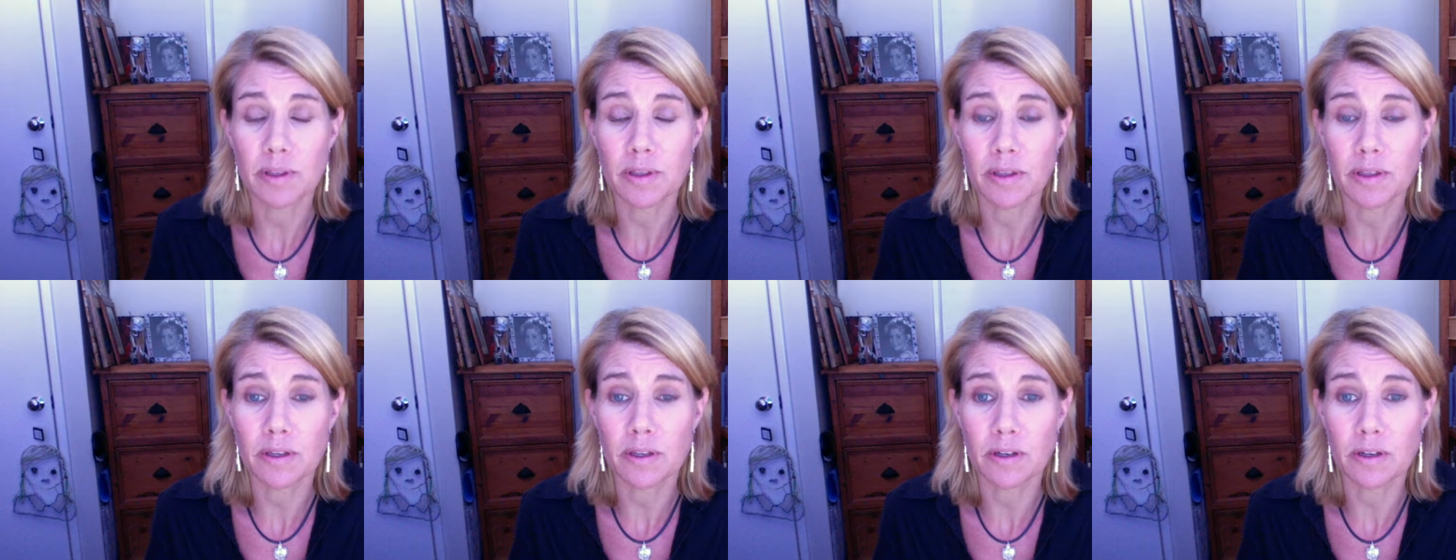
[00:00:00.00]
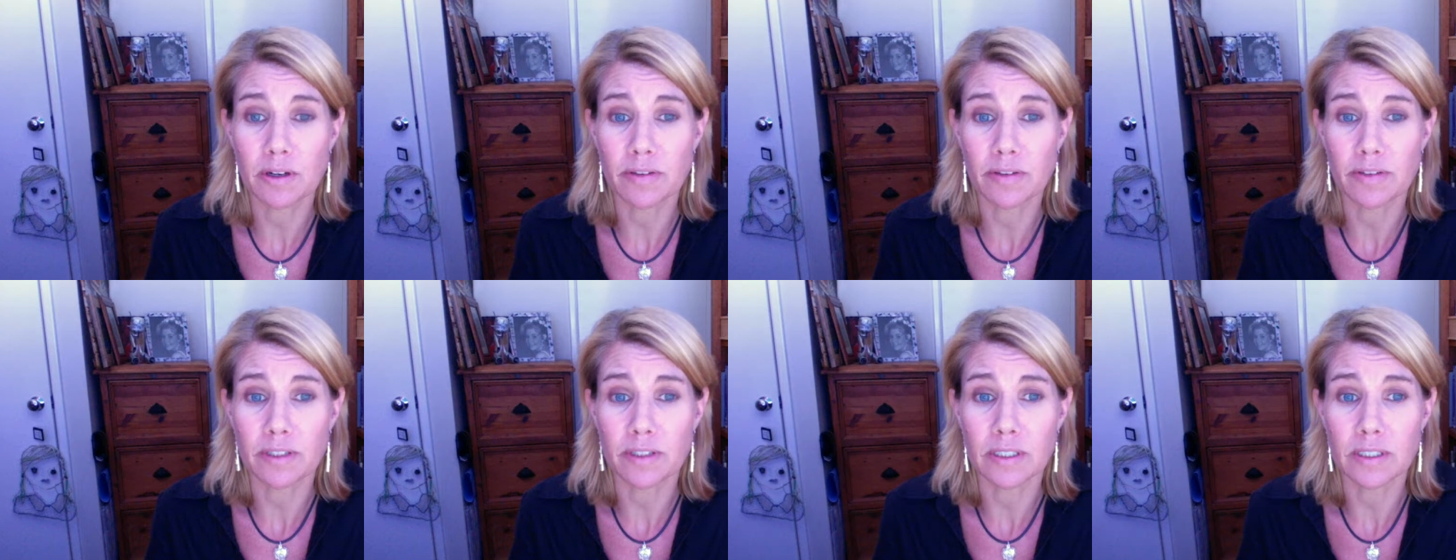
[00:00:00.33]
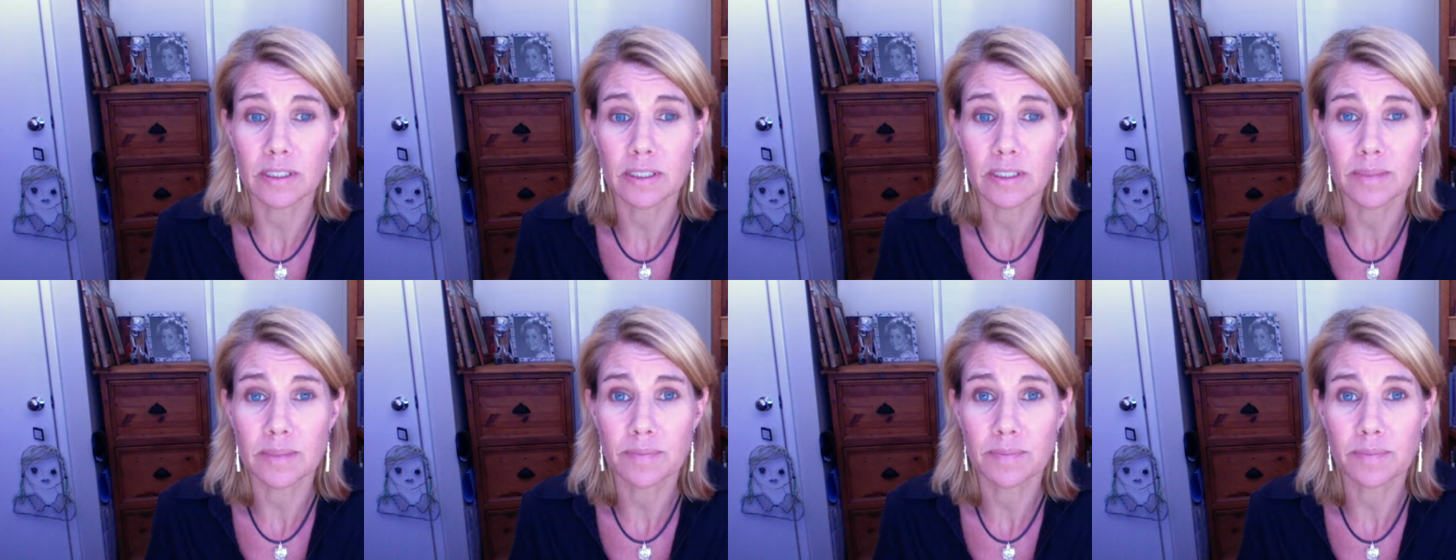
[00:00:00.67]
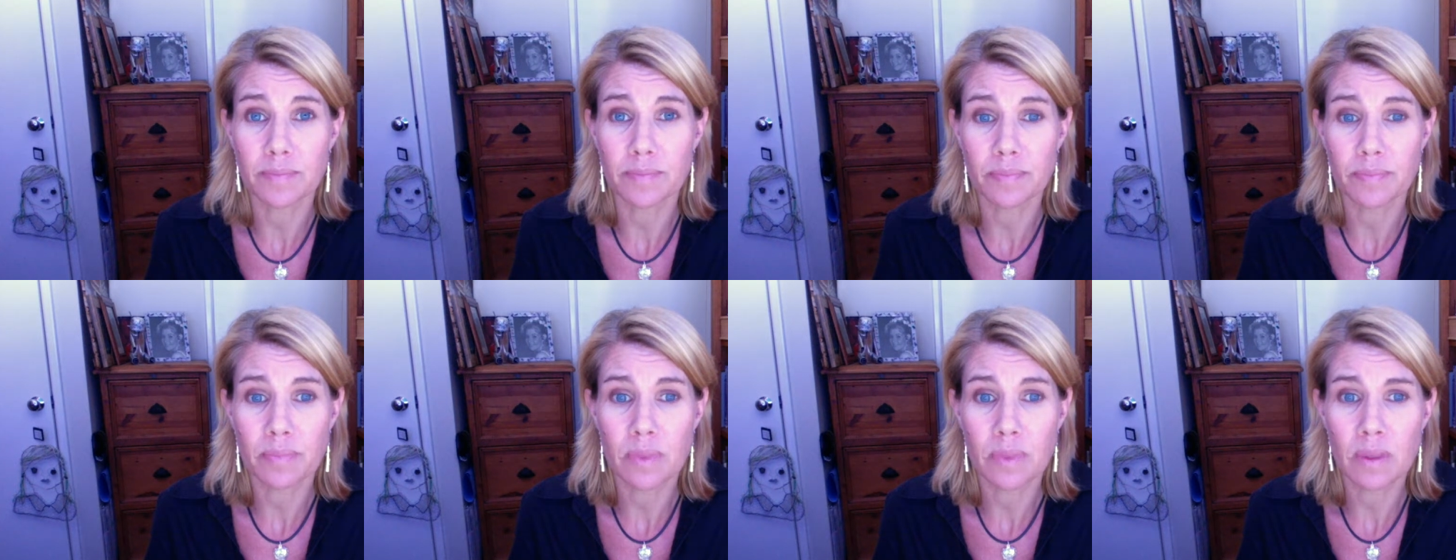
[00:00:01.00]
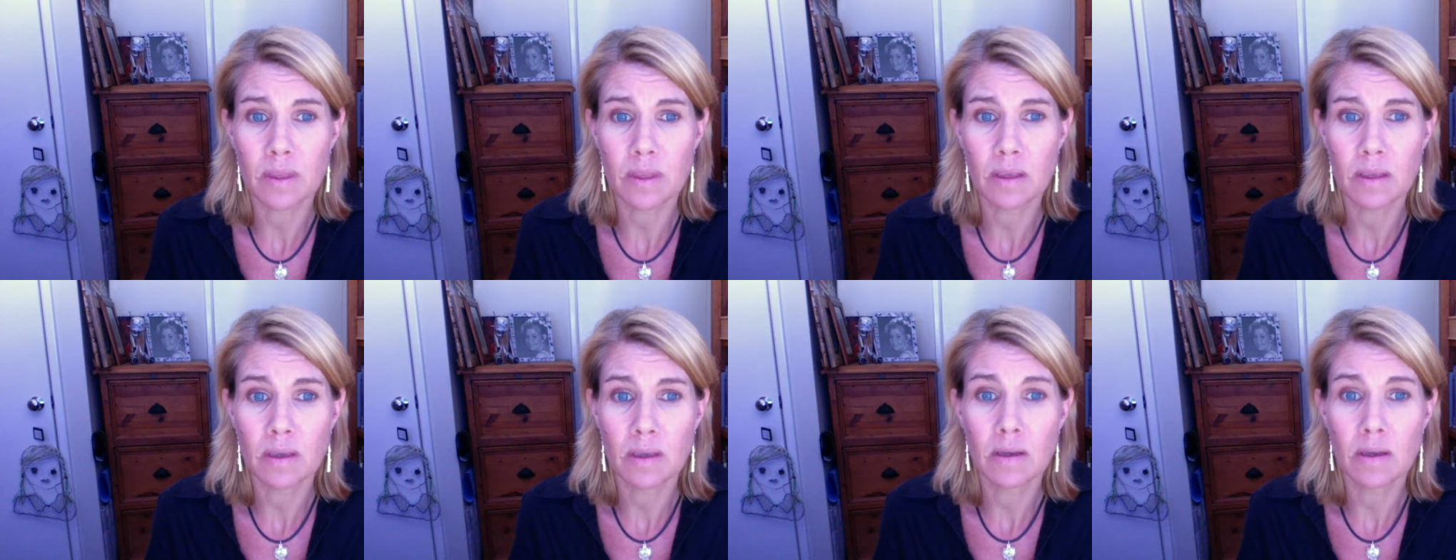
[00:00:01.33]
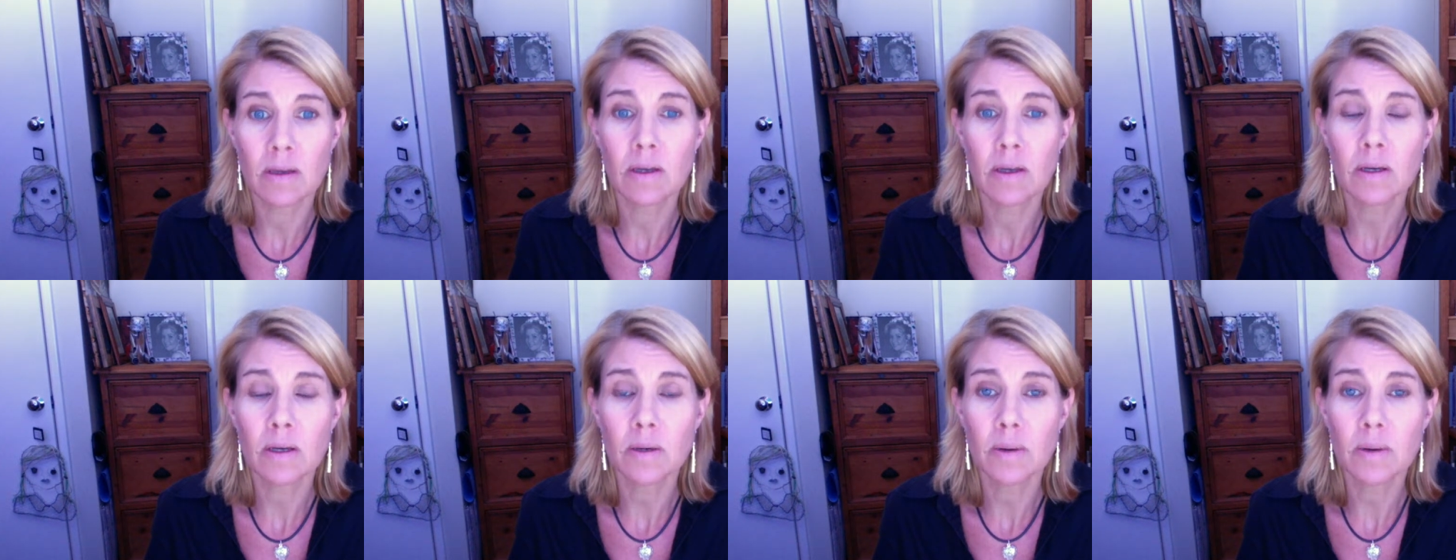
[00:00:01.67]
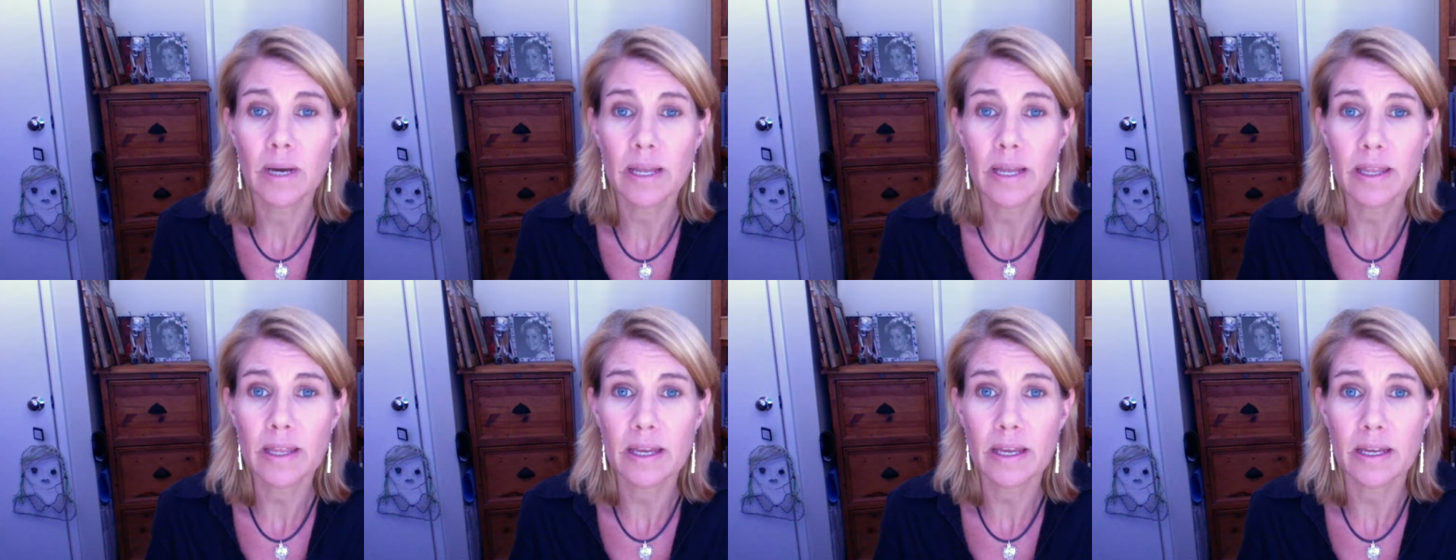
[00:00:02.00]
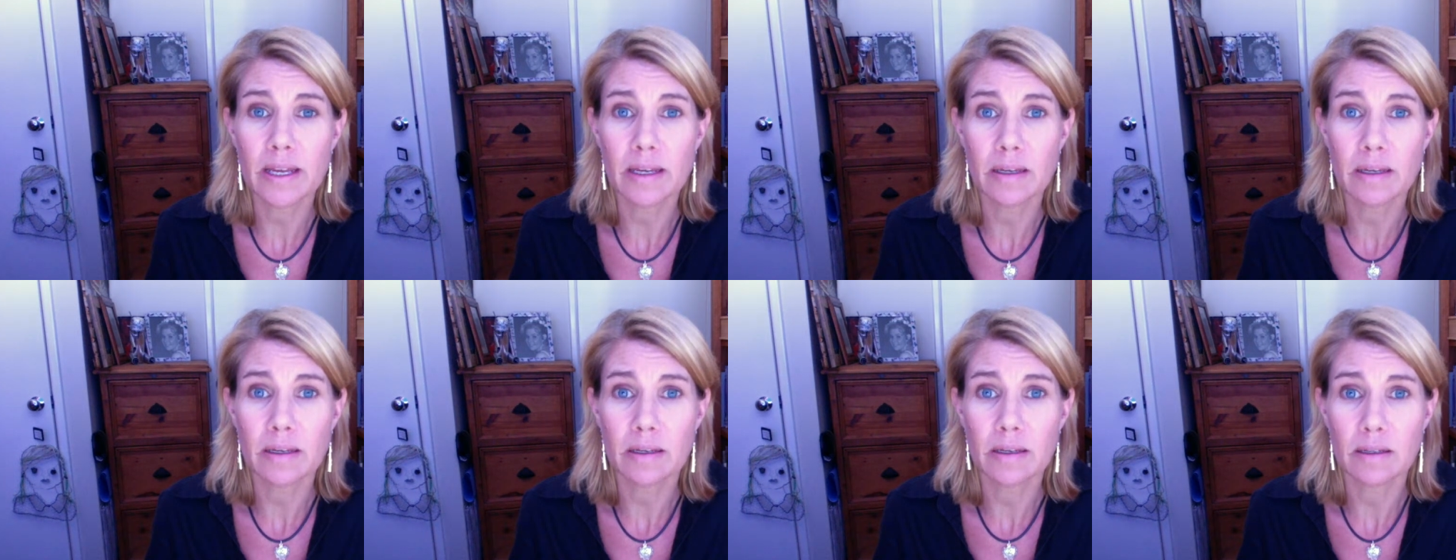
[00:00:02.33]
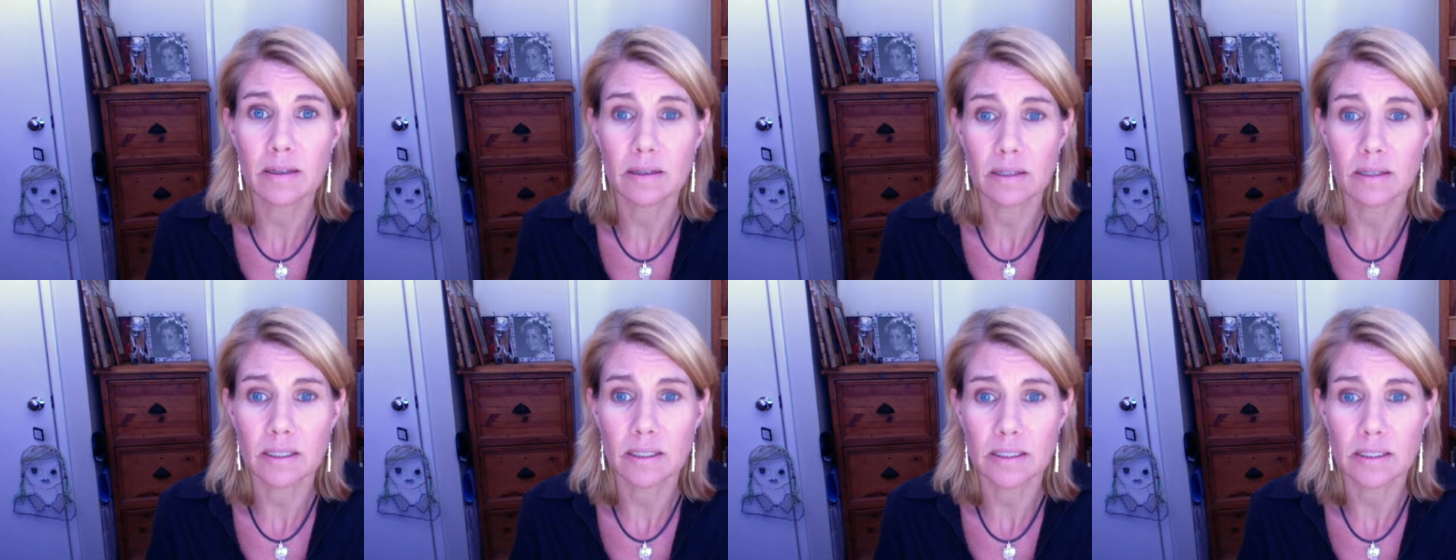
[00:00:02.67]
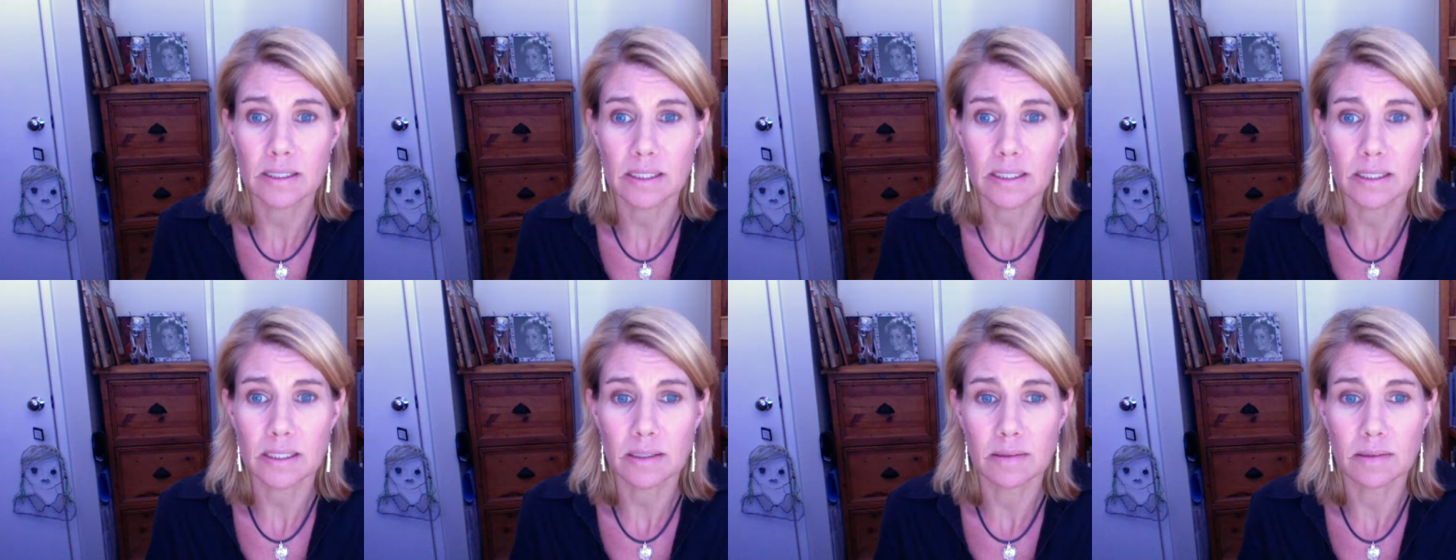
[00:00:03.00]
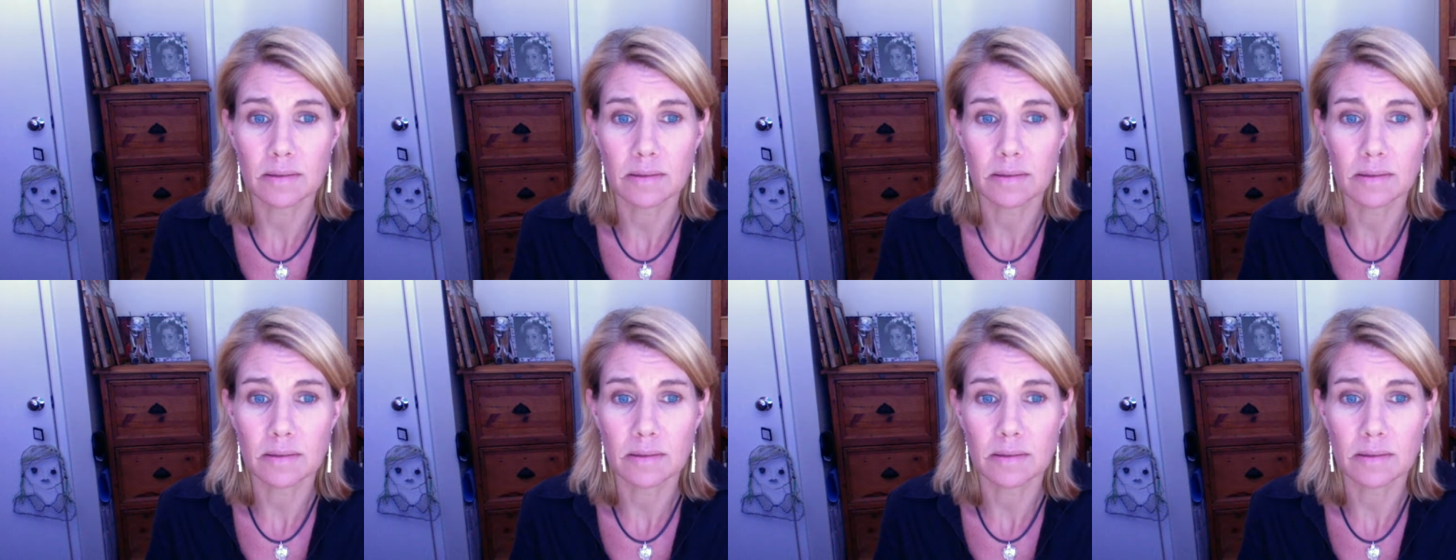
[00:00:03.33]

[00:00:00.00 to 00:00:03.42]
the coffins. "Who are they?" I said.